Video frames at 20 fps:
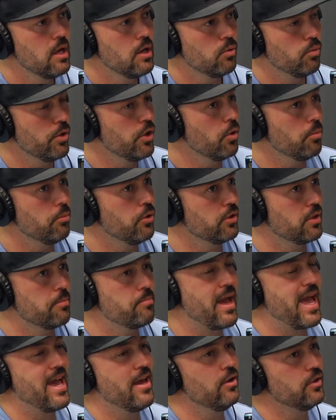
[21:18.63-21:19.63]
we don't put the
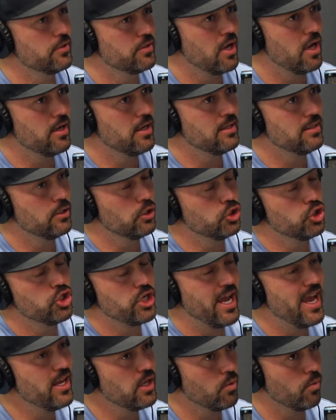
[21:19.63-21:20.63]
panels on until
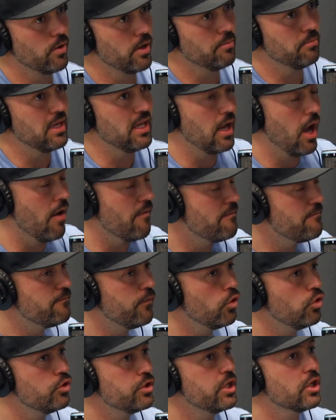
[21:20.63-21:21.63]
January, meaning a
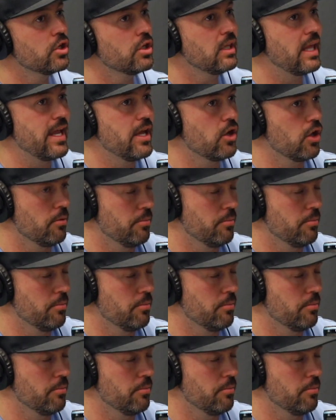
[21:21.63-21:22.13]
full year later,